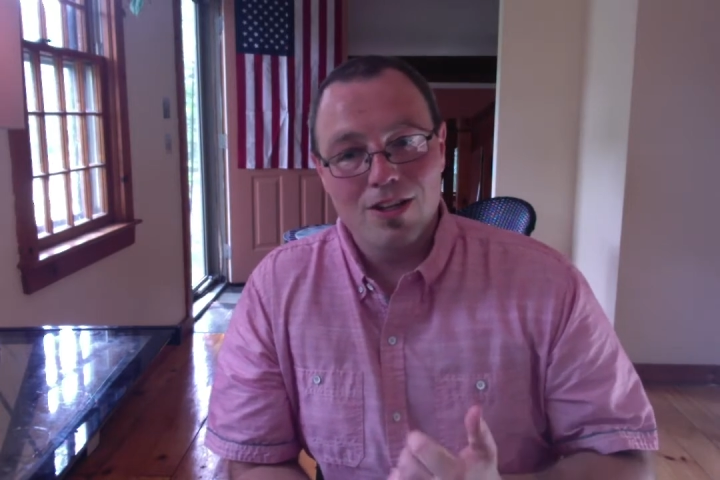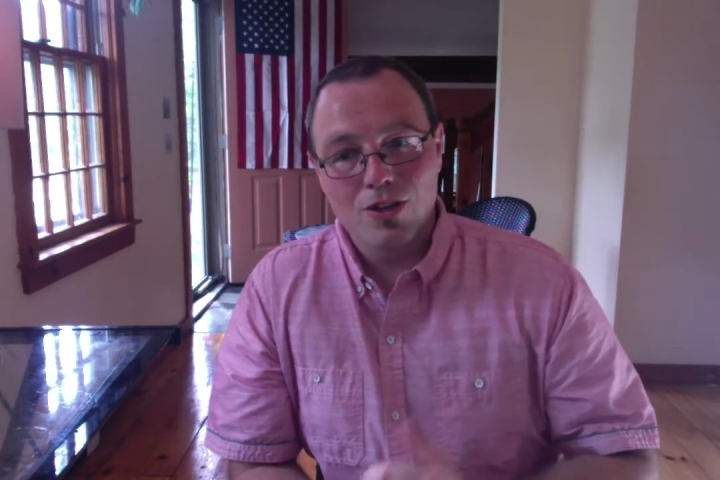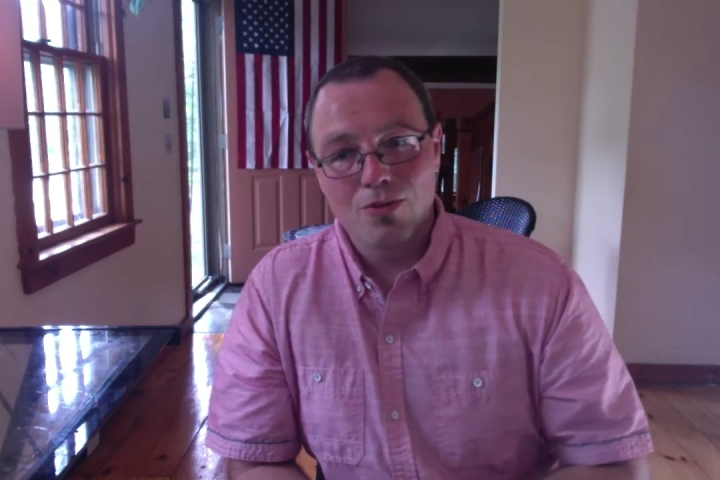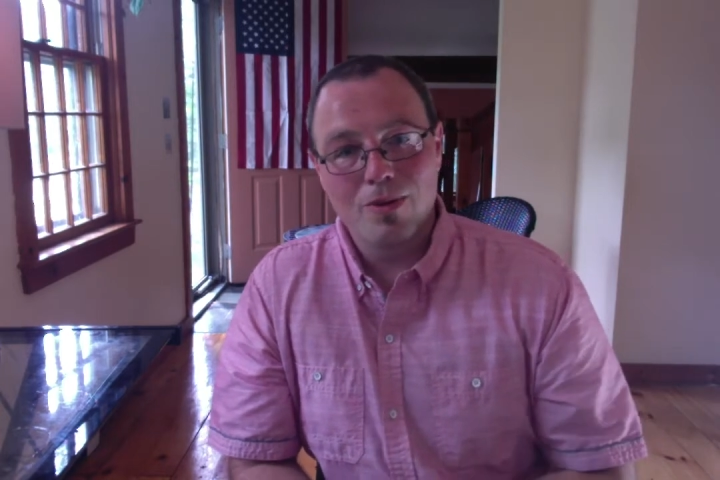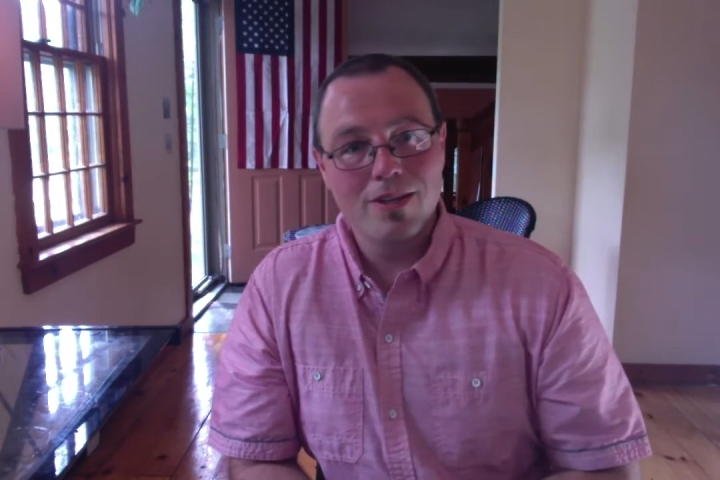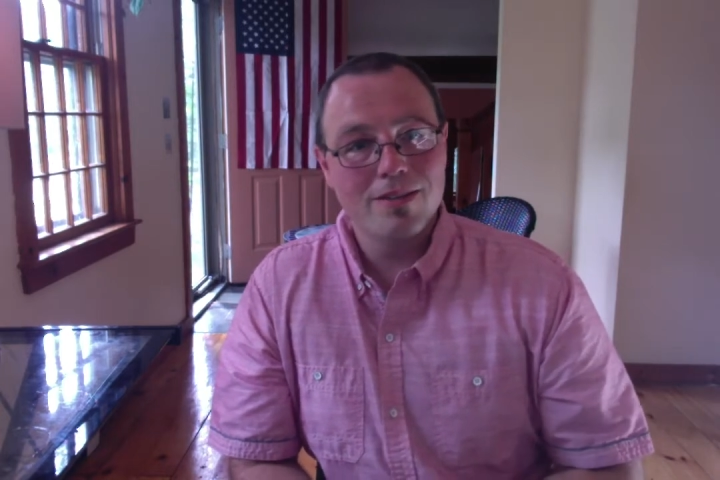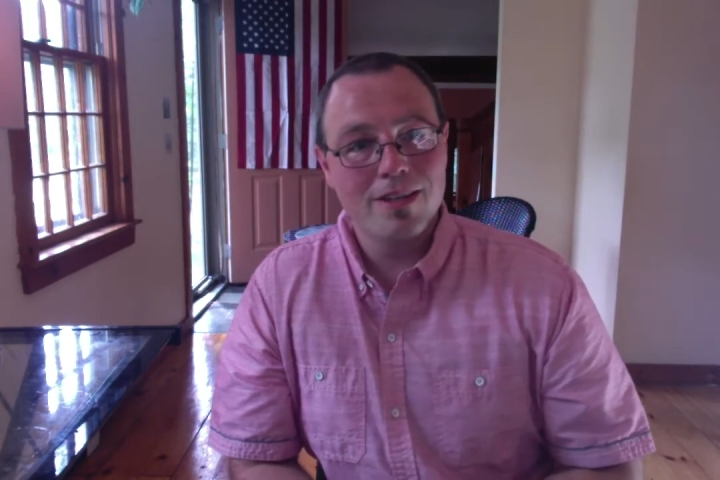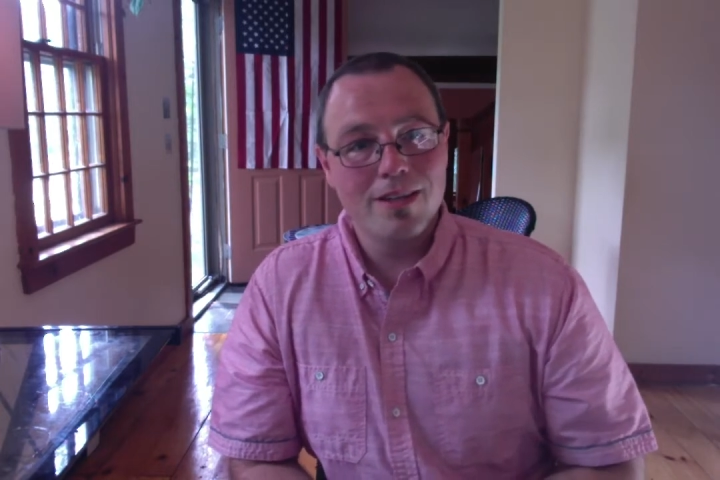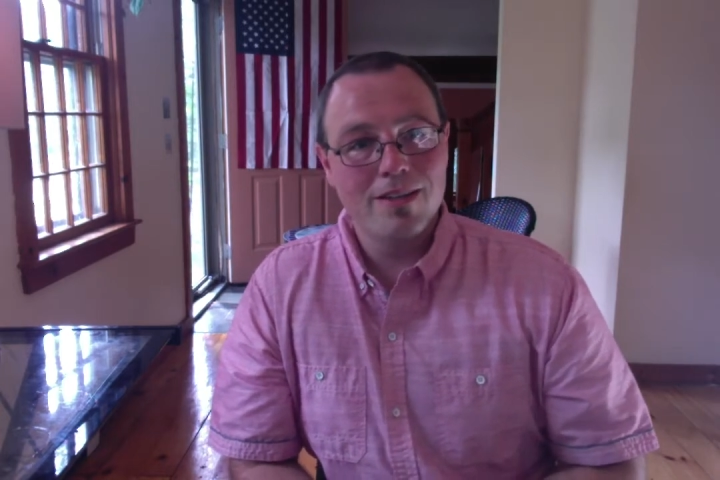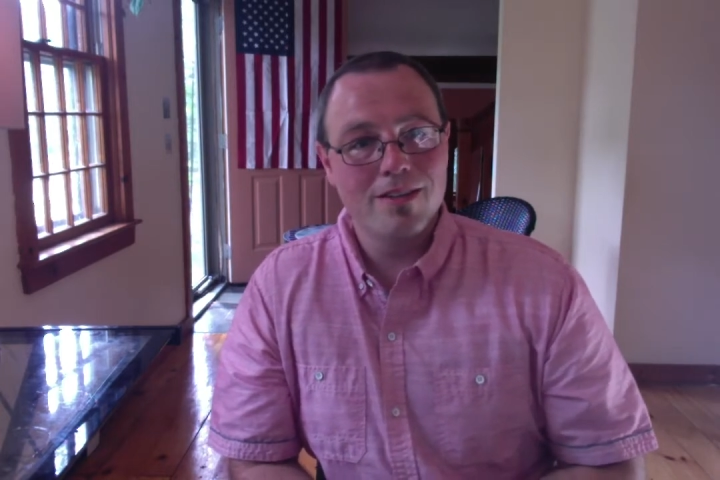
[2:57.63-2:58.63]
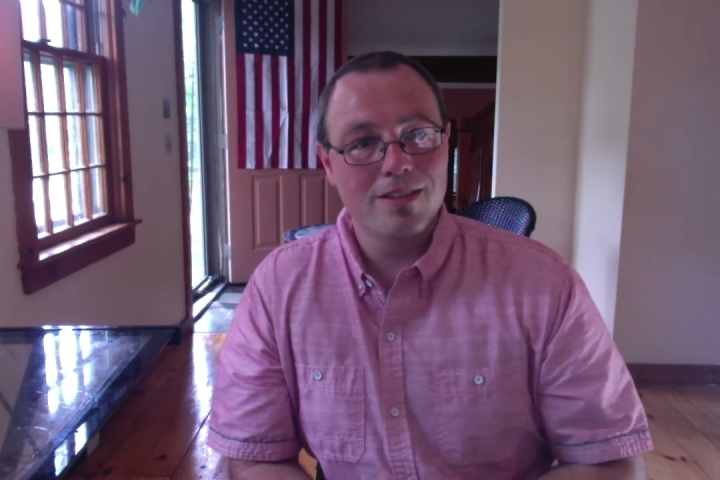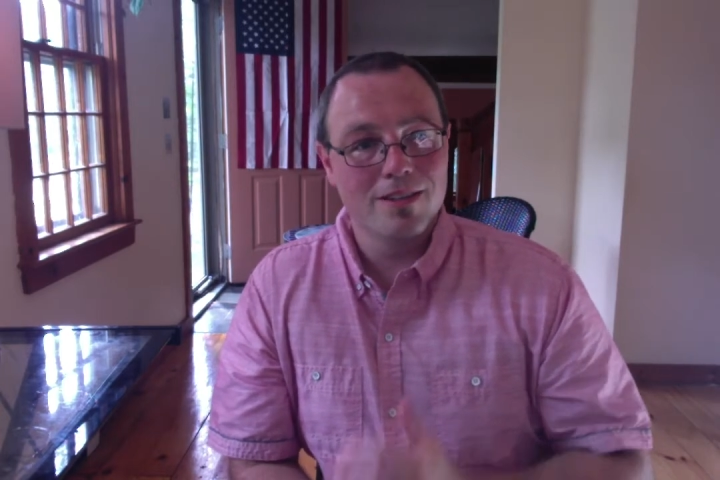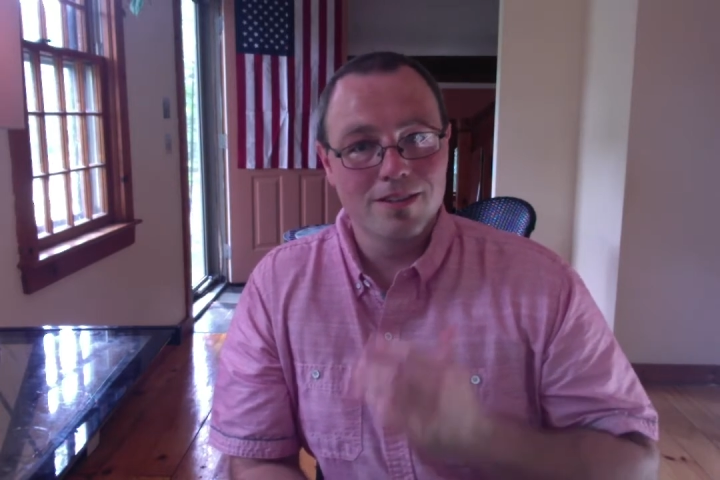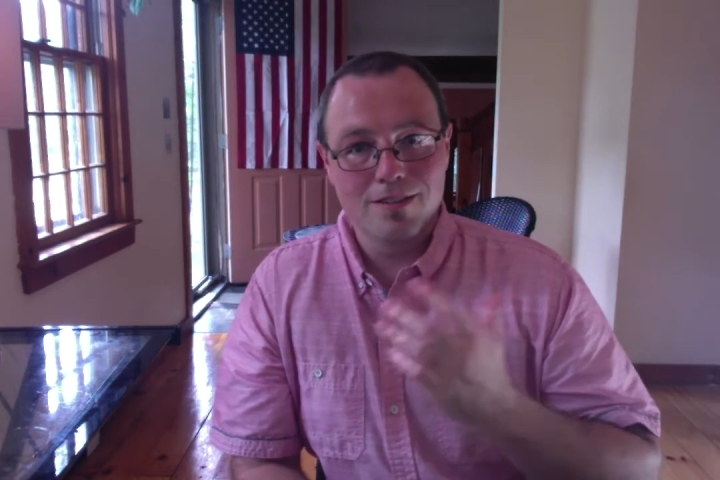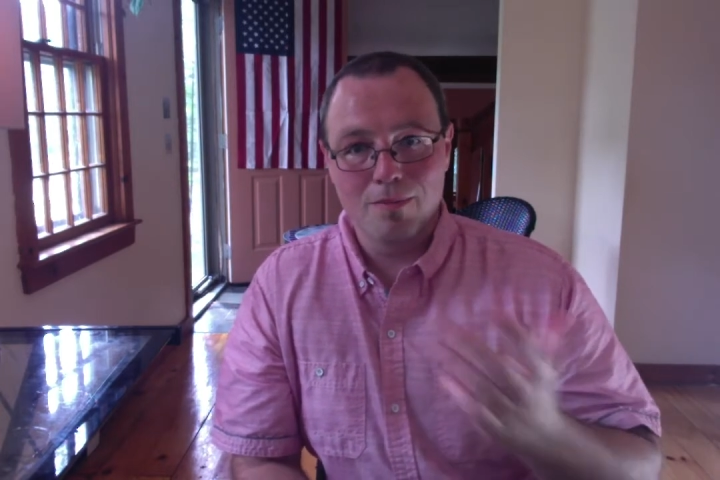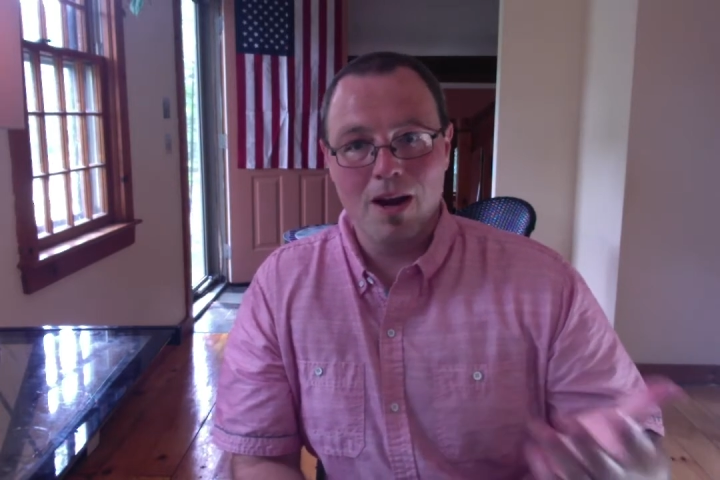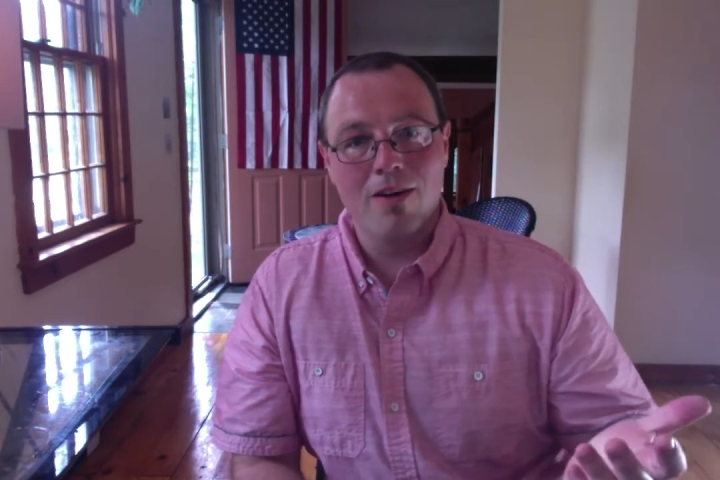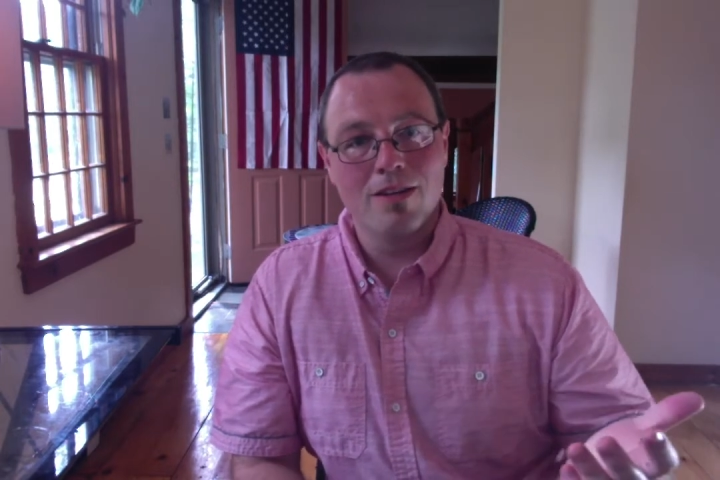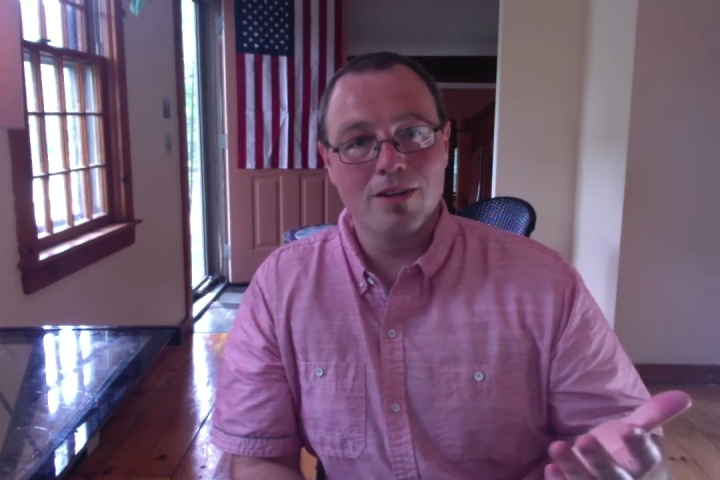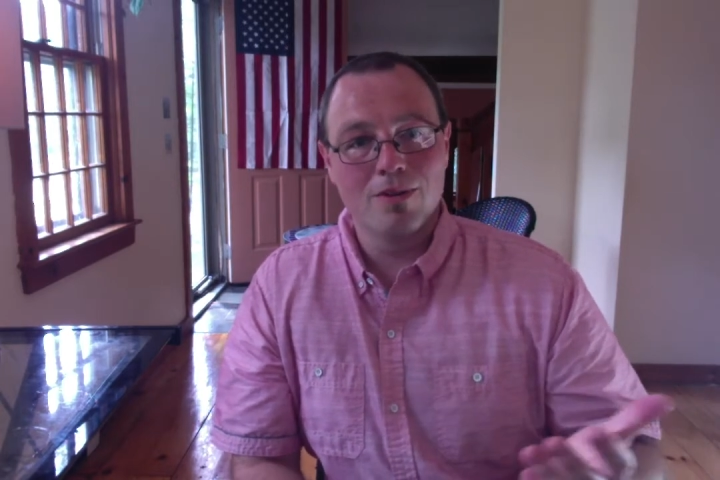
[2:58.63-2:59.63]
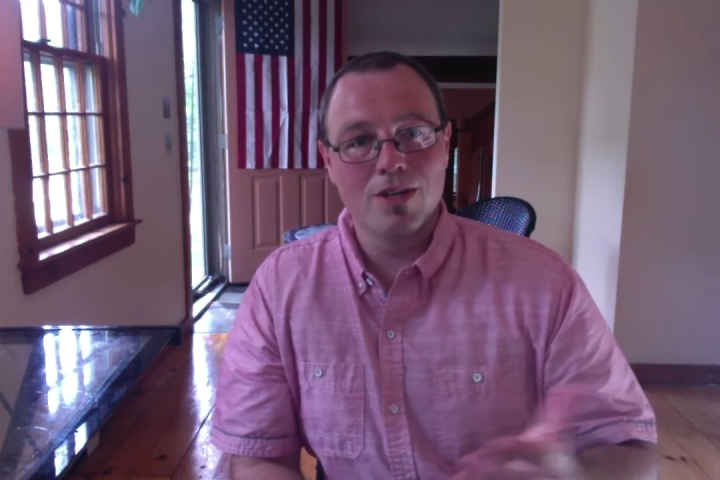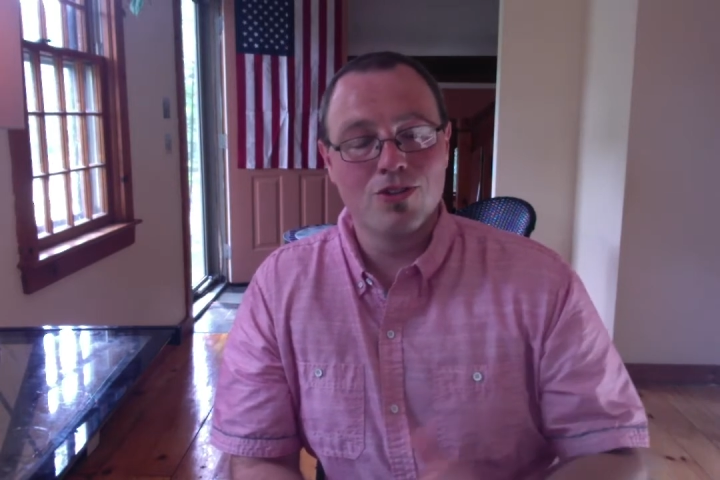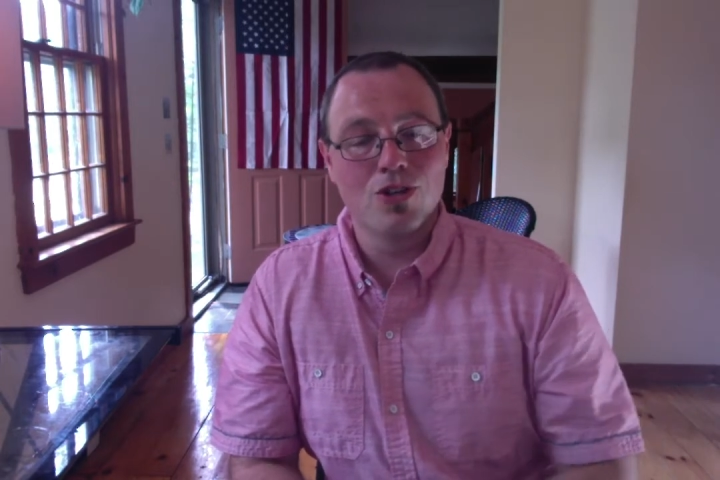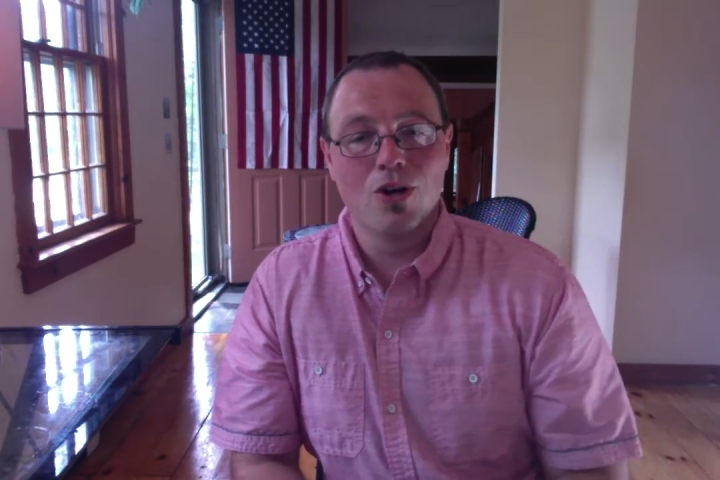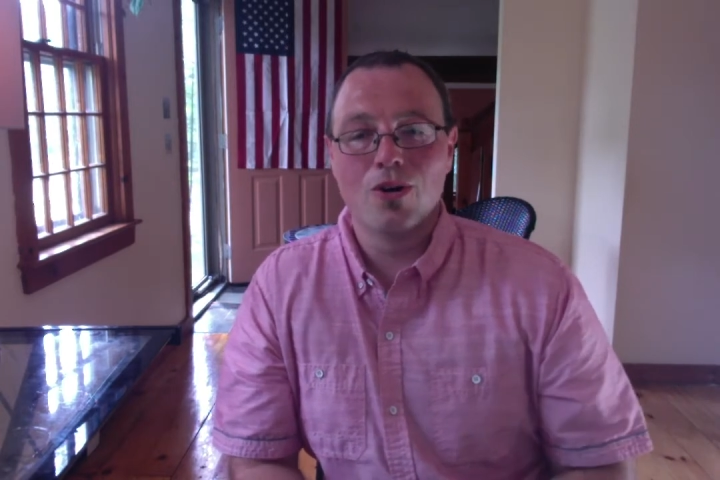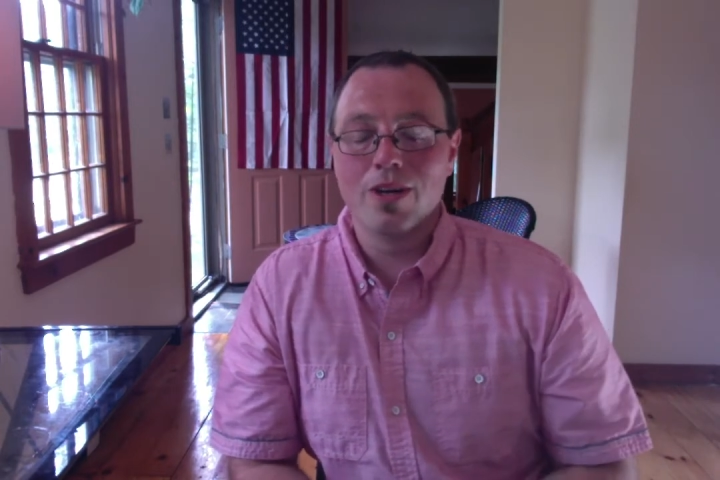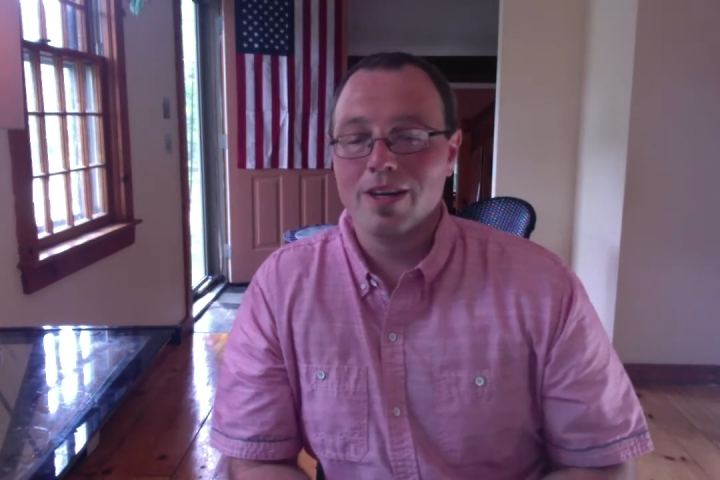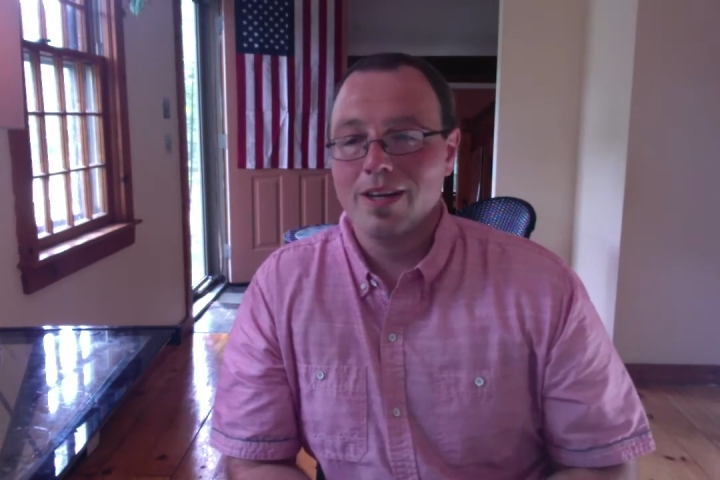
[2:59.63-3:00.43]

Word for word: The real deal is apparently a real joke.